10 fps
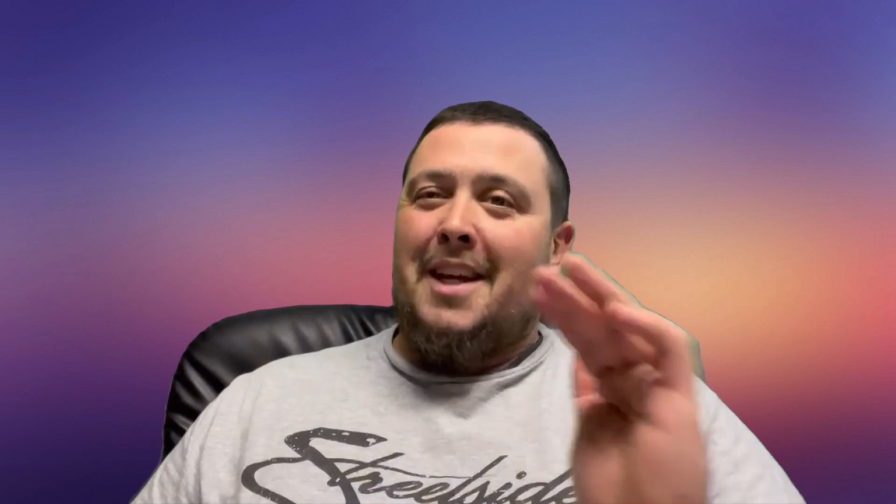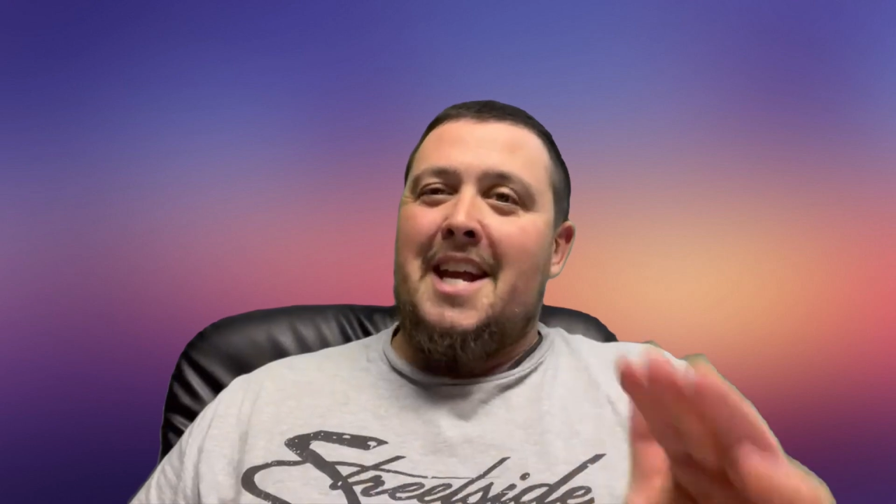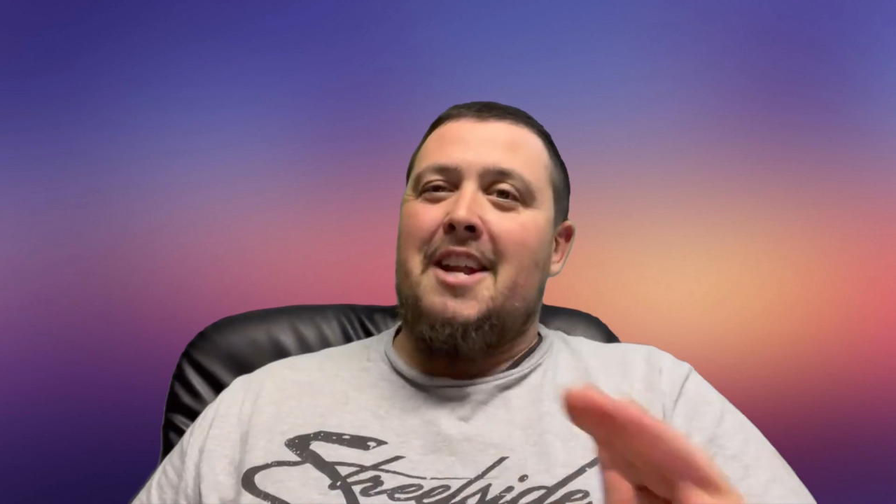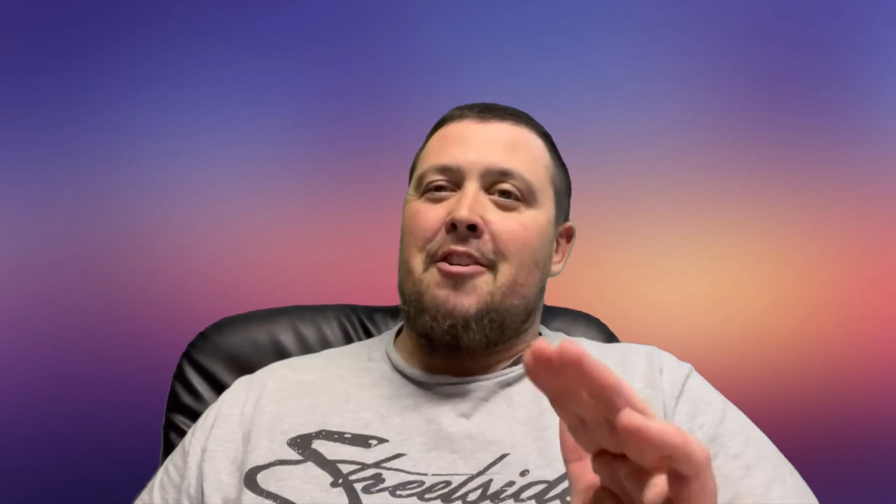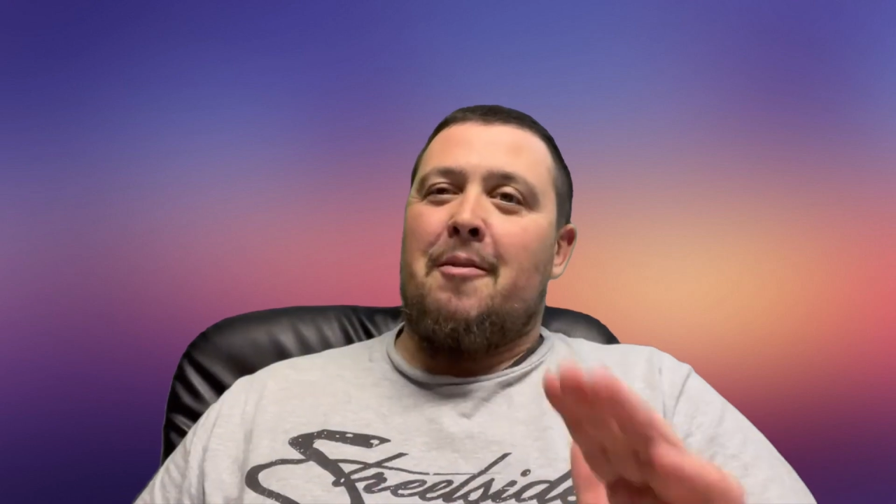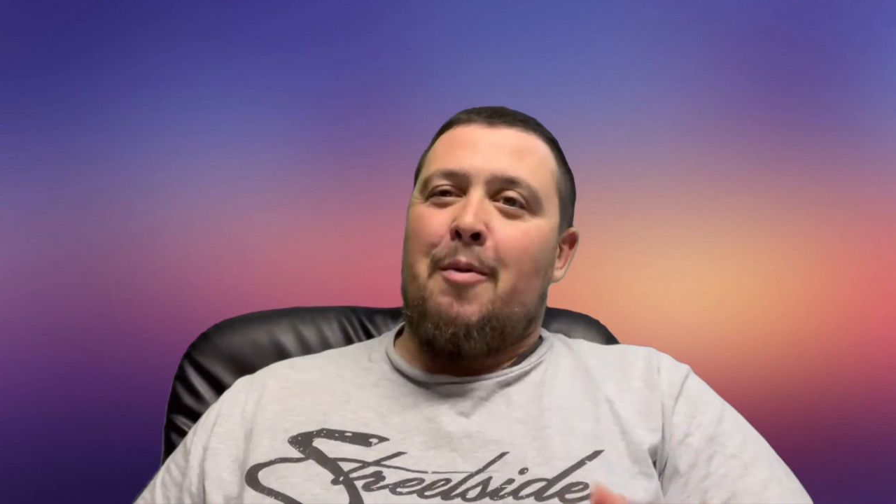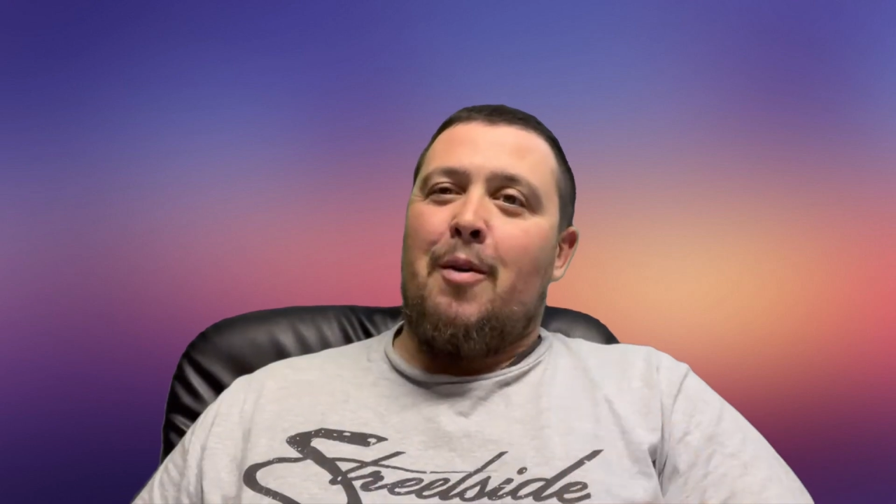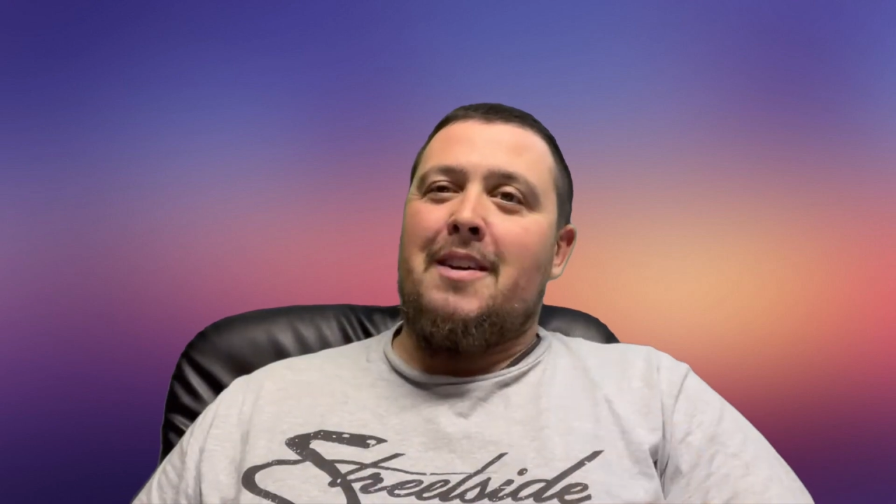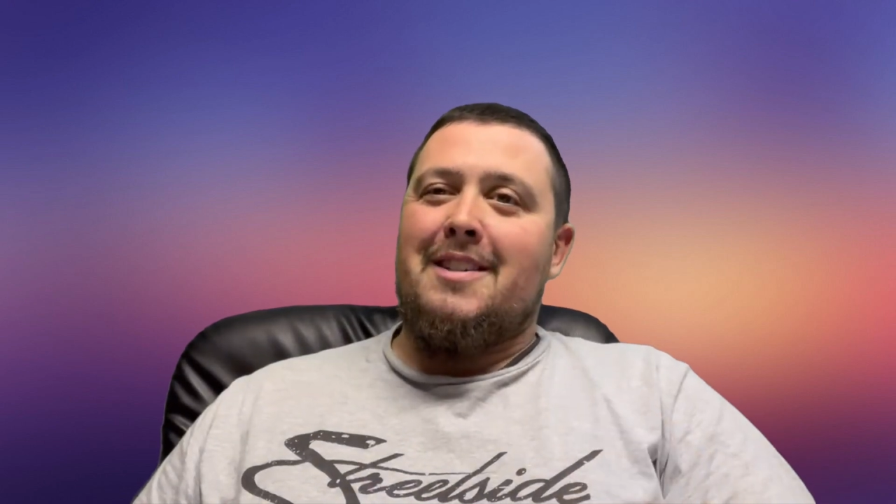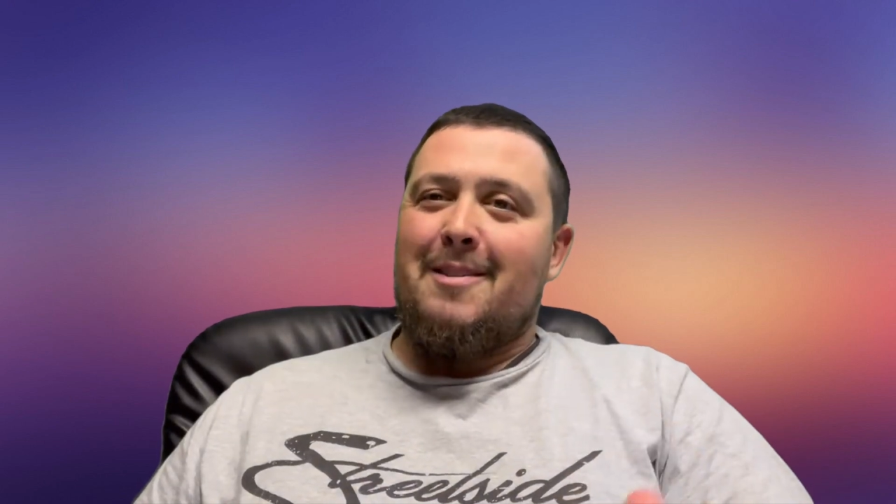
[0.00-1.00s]
Keaton are
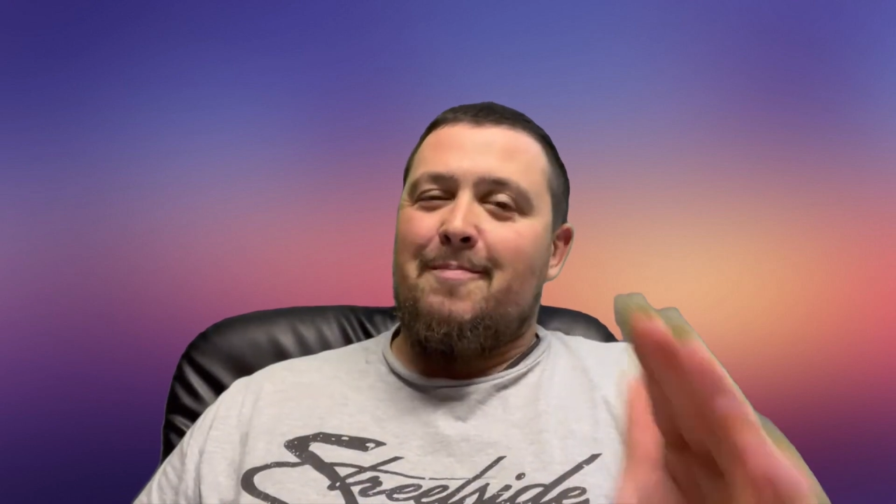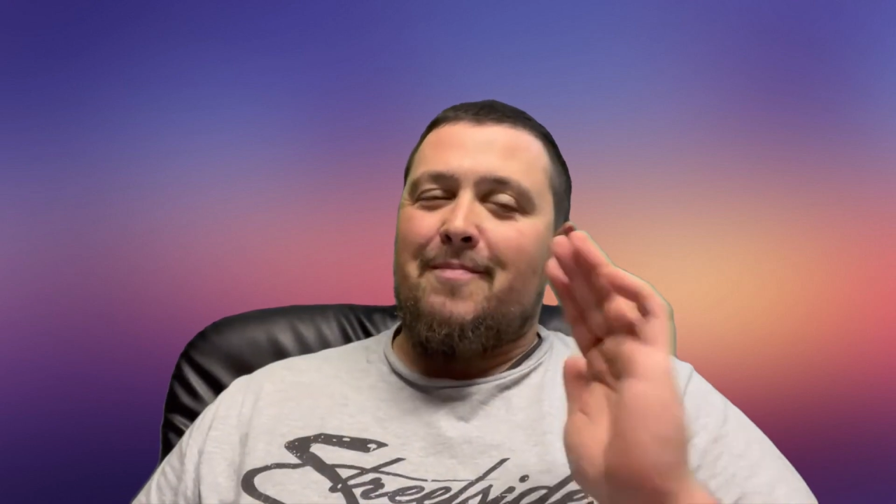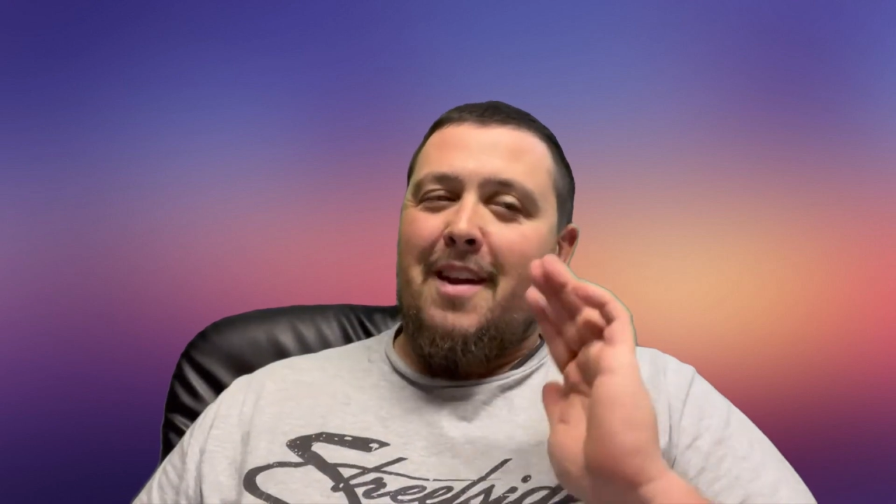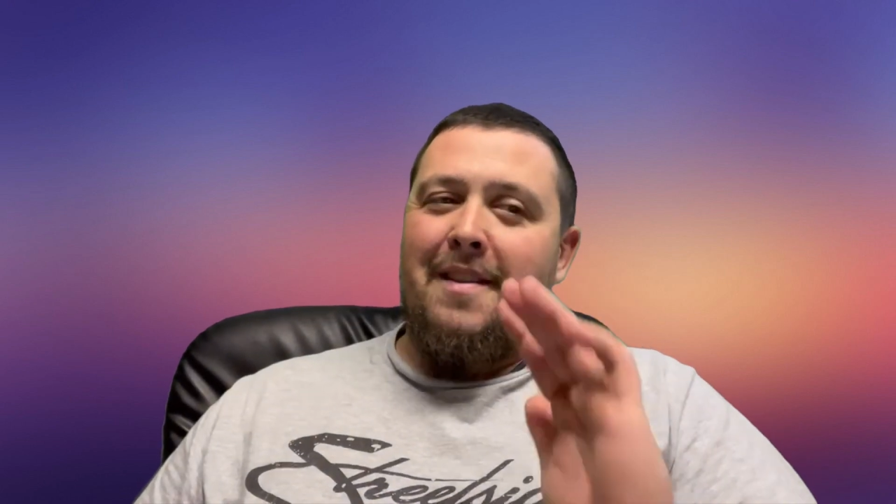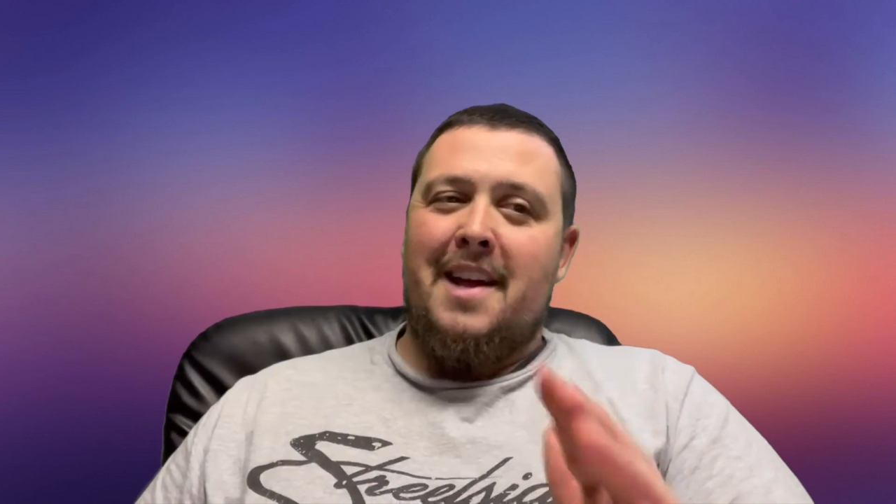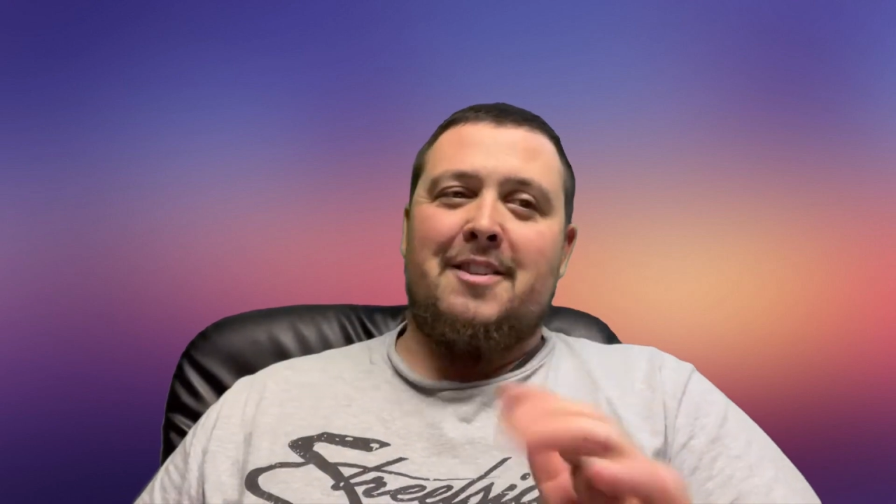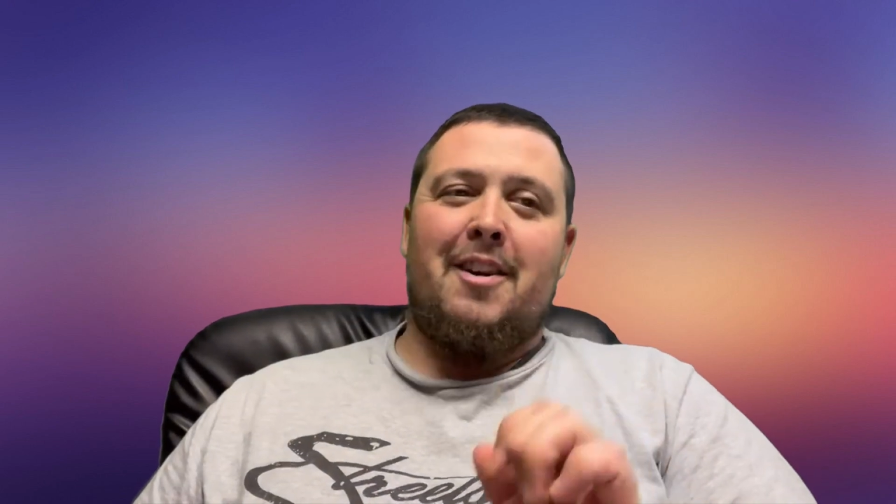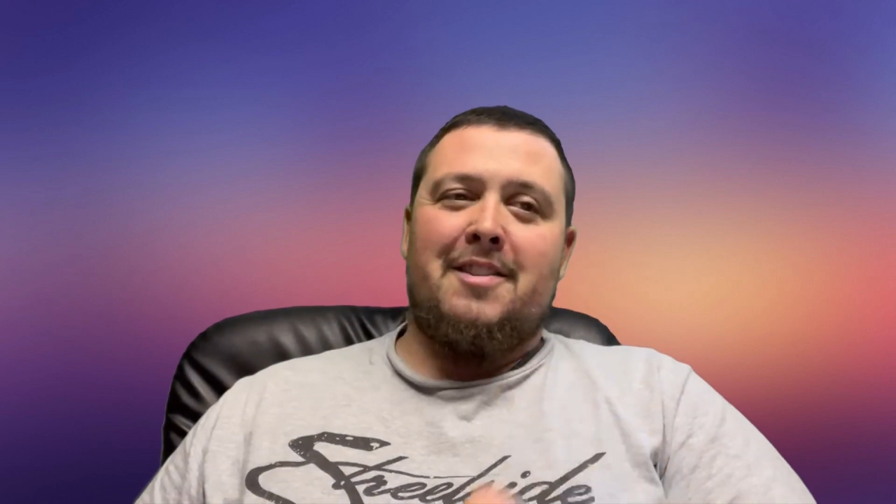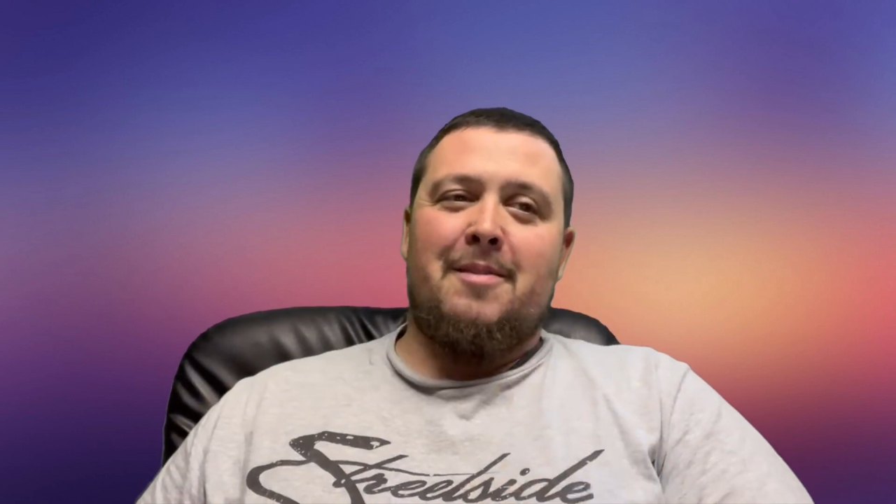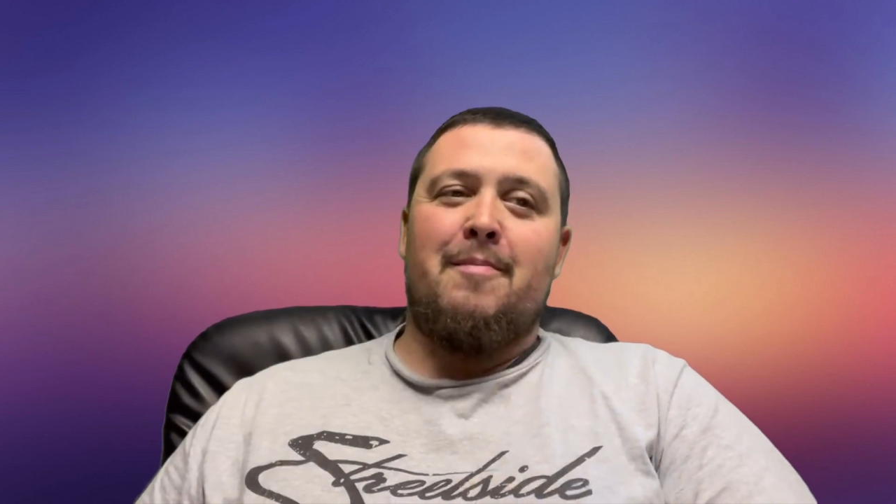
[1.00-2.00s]
boys. That's
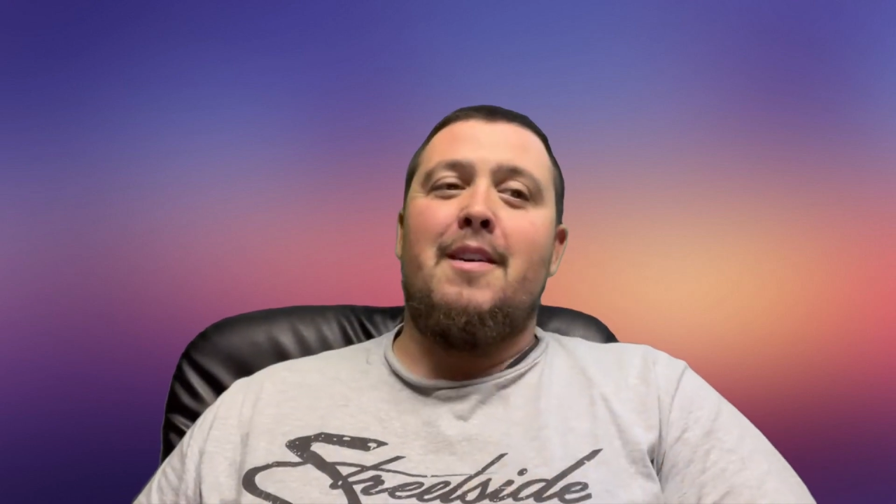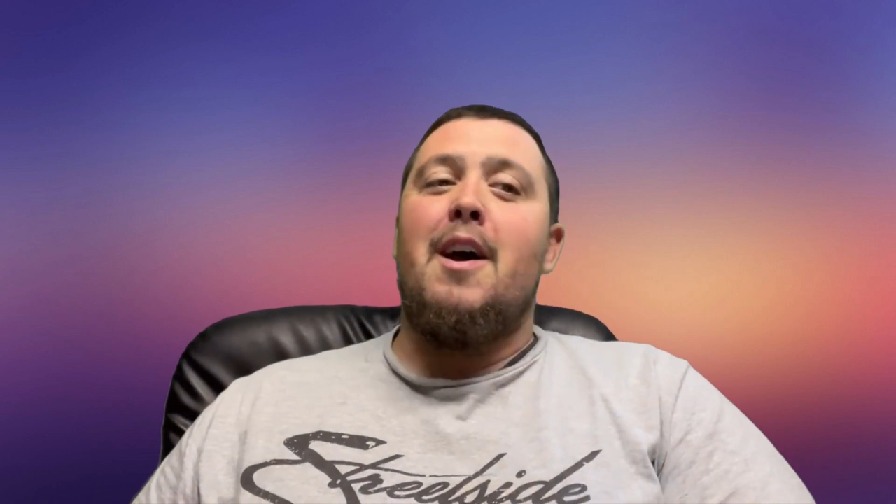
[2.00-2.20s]
awesome.